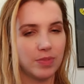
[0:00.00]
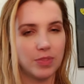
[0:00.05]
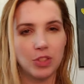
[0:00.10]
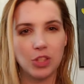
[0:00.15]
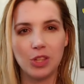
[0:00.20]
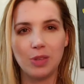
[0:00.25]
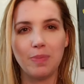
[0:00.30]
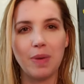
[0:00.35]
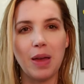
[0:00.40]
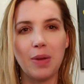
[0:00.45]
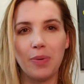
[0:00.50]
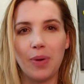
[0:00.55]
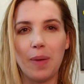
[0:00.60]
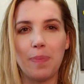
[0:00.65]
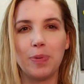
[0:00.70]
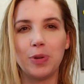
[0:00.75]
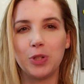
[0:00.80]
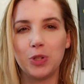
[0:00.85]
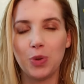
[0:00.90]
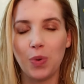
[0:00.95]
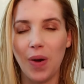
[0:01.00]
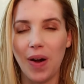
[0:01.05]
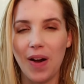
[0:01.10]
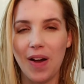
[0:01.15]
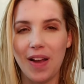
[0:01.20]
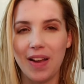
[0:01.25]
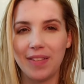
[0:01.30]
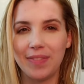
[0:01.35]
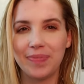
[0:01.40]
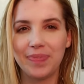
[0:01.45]
to my
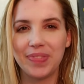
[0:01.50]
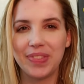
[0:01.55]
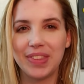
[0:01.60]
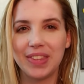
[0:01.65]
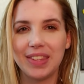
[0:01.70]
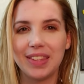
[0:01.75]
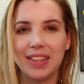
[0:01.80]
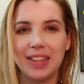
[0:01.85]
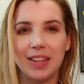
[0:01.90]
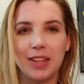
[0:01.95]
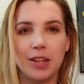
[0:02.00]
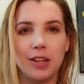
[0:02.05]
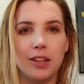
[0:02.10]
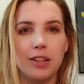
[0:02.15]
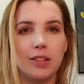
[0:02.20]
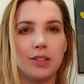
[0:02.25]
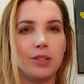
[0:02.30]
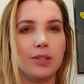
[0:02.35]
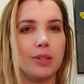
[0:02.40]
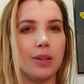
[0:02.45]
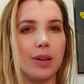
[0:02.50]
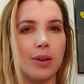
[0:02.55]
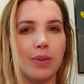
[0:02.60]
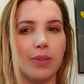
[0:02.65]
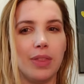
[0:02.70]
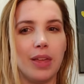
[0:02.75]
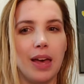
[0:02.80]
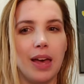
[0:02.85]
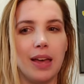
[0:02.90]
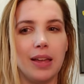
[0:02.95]
repertoire so
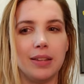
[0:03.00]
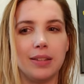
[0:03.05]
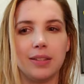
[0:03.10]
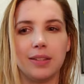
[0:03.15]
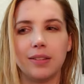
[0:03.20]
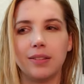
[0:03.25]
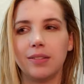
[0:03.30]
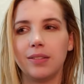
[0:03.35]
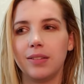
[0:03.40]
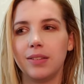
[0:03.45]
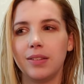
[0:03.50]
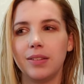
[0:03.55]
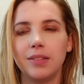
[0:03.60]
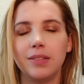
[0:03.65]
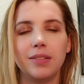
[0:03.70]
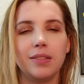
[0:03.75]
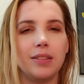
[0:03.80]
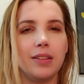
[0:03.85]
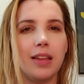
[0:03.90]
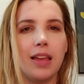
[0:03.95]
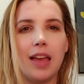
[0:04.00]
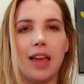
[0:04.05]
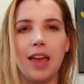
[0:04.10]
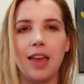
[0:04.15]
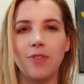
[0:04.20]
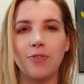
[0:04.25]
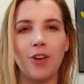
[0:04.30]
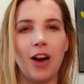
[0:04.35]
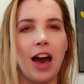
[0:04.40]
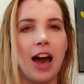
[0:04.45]
that
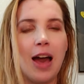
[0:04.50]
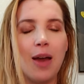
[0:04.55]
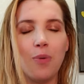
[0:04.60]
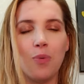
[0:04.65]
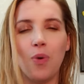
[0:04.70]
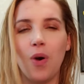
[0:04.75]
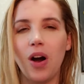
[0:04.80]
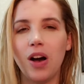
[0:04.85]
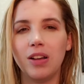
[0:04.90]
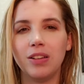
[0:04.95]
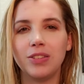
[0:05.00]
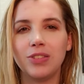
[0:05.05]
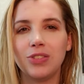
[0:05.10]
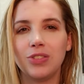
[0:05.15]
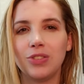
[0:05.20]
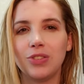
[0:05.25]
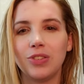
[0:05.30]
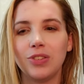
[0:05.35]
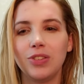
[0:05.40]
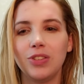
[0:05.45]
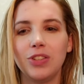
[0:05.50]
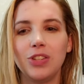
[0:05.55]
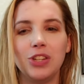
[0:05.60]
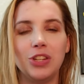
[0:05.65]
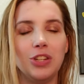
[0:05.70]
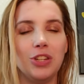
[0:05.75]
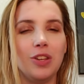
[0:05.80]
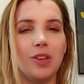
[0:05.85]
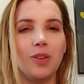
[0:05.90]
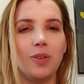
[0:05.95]
if I want to
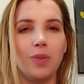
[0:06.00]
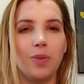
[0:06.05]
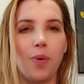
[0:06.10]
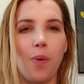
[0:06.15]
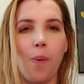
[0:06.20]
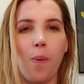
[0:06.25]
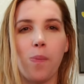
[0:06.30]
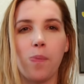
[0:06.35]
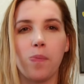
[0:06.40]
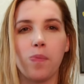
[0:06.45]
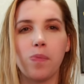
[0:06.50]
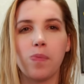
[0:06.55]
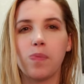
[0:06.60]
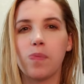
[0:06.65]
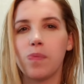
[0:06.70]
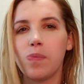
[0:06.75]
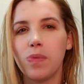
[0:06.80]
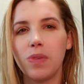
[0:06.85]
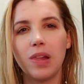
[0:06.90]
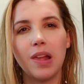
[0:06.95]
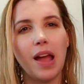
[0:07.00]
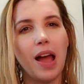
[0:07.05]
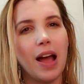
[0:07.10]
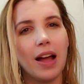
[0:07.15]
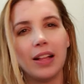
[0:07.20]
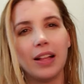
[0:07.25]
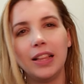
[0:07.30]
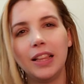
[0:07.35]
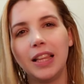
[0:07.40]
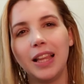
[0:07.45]
do a
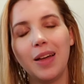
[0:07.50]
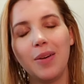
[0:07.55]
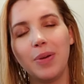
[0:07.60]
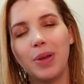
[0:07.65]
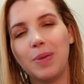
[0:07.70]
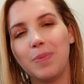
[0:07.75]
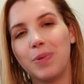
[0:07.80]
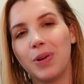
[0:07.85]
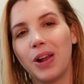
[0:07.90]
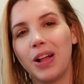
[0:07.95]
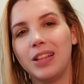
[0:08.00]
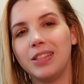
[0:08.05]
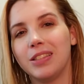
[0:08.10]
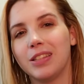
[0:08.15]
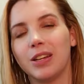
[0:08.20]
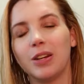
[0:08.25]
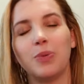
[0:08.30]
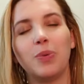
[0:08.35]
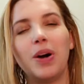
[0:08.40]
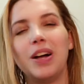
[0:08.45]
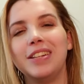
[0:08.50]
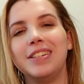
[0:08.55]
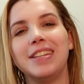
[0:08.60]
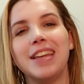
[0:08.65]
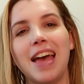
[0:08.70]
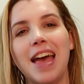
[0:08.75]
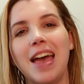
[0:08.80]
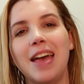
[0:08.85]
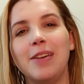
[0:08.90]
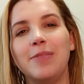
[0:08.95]
glowy bronzer one
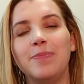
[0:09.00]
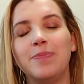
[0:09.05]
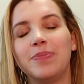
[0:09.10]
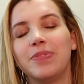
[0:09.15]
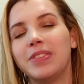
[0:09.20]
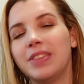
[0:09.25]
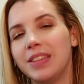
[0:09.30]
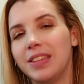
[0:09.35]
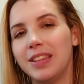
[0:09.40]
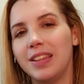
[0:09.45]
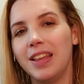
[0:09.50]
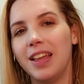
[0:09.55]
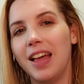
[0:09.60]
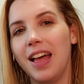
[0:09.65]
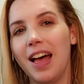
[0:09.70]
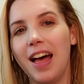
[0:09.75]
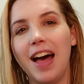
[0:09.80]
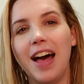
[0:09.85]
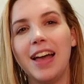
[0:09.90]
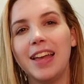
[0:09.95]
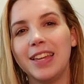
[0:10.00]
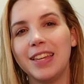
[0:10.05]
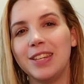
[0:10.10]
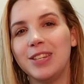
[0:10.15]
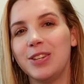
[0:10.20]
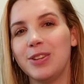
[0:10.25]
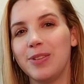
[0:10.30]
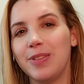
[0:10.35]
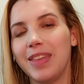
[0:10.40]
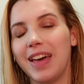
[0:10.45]
day, I can
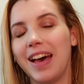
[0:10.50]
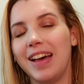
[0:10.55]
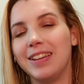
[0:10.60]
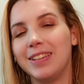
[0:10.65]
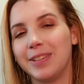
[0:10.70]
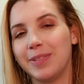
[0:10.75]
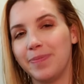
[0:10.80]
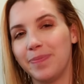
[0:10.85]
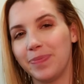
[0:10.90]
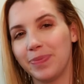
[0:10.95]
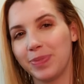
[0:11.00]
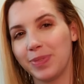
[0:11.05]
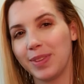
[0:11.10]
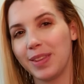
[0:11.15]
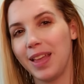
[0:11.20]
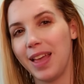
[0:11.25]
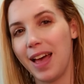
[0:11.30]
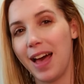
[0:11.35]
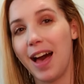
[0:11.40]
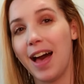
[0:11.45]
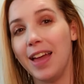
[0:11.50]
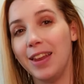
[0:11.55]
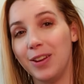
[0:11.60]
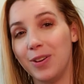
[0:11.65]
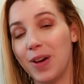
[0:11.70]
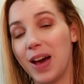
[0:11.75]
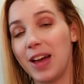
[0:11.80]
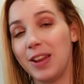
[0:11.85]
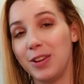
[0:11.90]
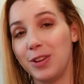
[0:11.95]
do that. I know
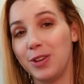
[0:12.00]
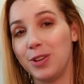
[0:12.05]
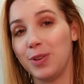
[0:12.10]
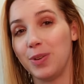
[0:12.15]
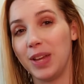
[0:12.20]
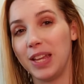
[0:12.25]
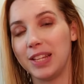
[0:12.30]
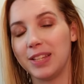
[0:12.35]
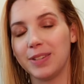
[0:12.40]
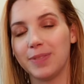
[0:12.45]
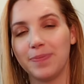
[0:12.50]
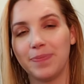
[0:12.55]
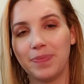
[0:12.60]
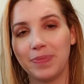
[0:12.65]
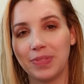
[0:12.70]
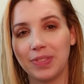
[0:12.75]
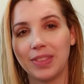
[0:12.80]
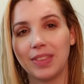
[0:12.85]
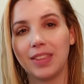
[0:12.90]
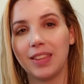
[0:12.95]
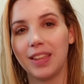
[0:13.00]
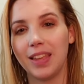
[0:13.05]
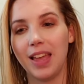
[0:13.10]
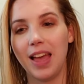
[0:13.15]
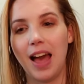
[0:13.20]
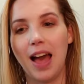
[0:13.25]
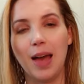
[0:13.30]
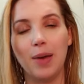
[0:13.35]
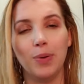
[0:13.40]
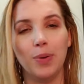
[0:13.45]
how to do it.
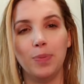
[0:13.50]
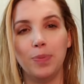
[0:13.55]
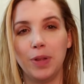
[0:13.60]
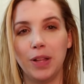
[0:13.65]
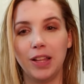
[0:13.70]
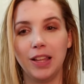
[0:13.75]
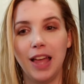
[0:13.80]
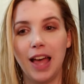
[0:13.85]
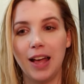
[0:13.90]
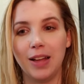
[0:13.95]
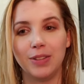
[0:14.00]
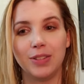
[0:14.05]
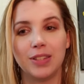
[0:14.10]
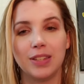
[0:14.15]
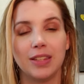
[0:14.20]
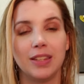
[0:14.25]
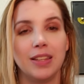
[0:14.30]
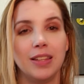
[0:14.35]
I will pull out